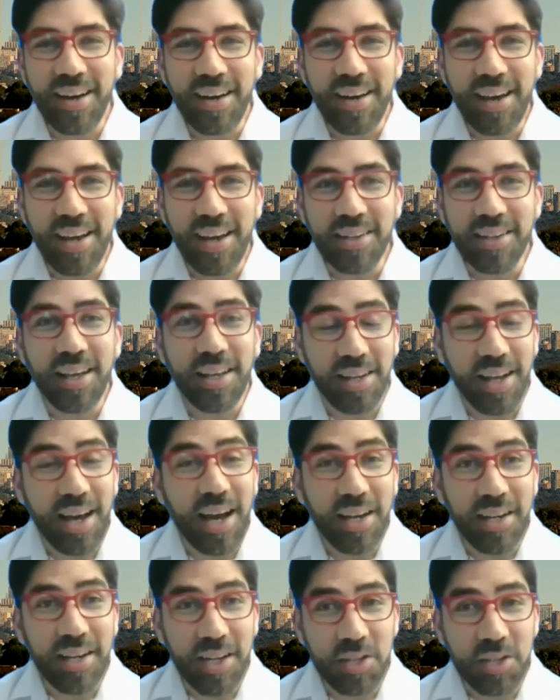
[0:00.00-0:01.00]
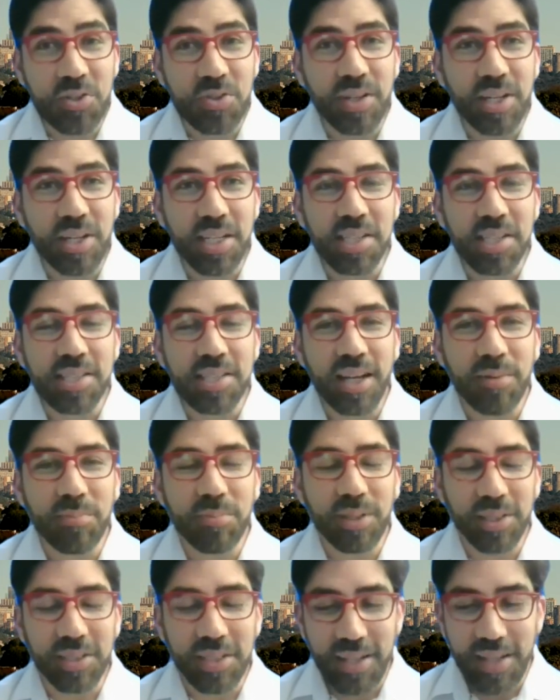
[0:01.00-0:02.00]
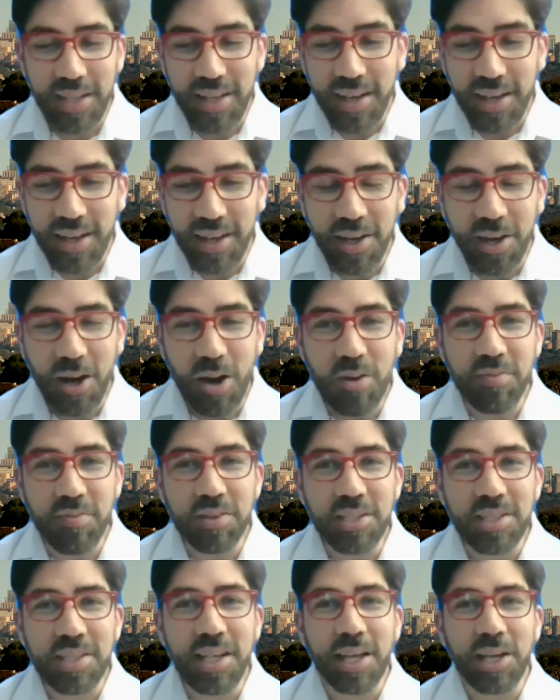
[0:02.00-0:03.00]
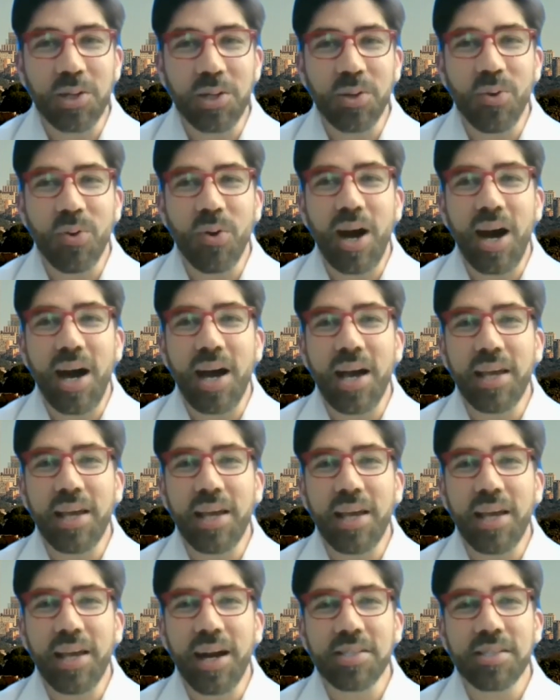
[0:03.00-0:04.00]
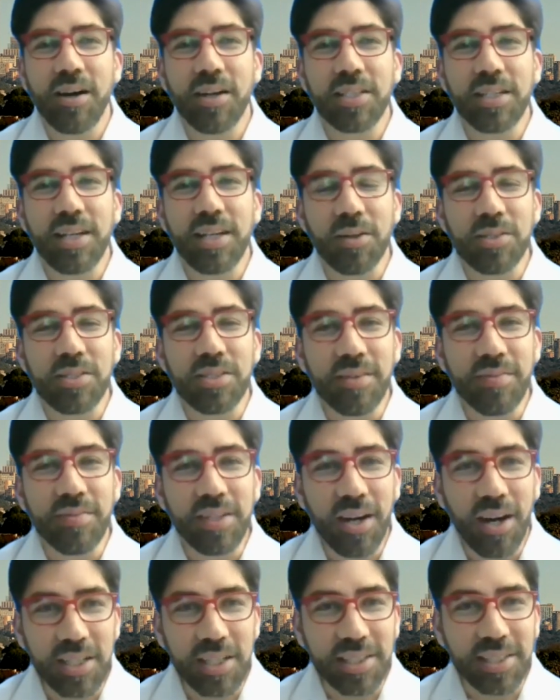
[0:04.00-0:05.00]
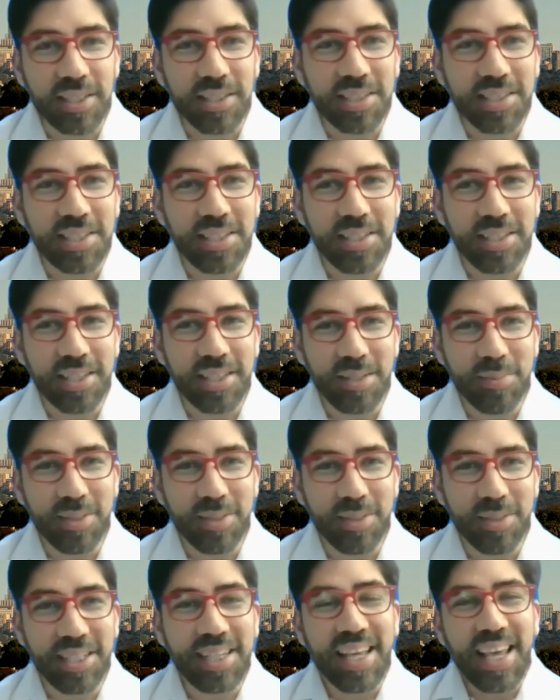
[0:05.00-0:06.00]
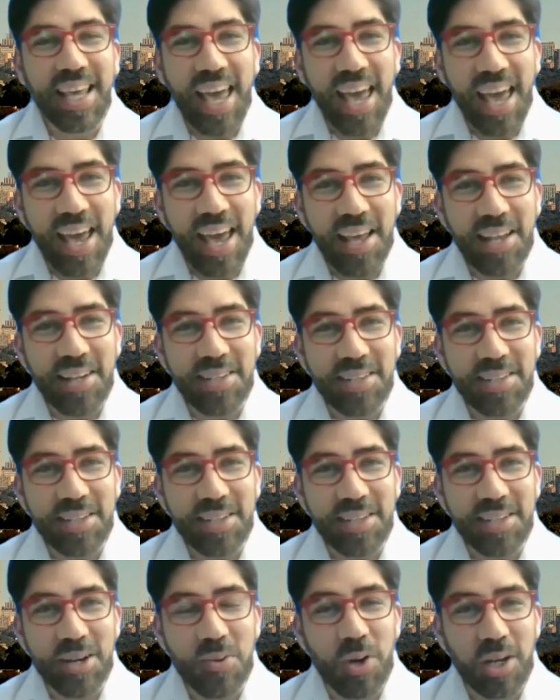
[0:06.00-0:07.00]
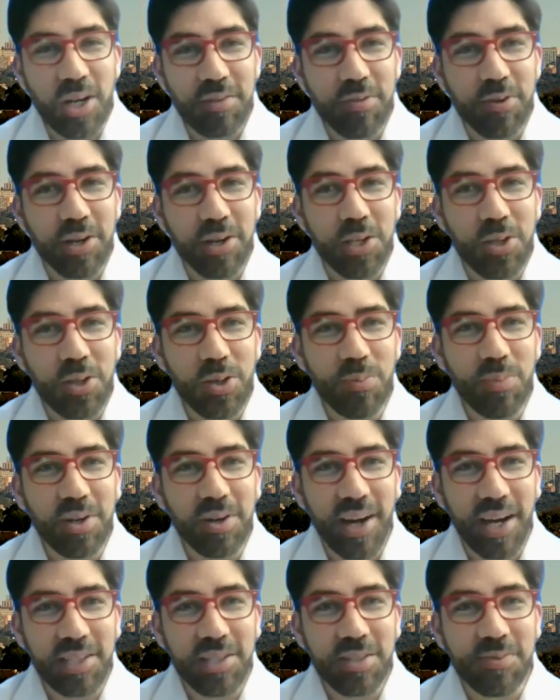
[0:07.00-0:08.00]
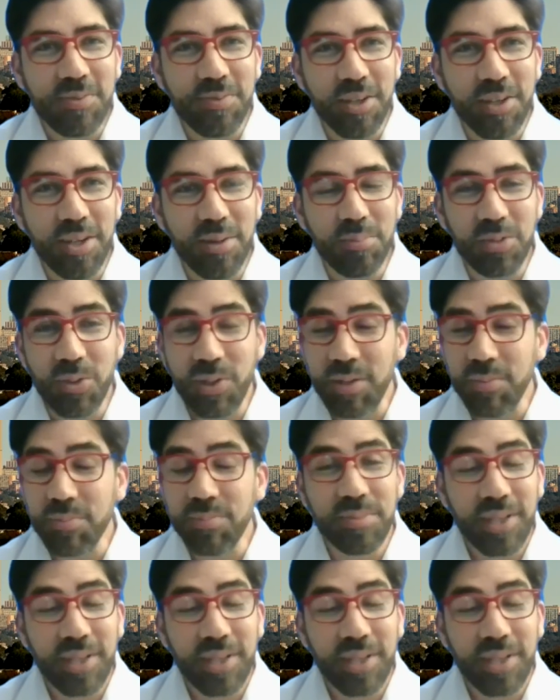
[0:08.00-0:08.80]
And I literally stumbled over tech law. I started out serving articles in Durban and worked for a human rights firm doing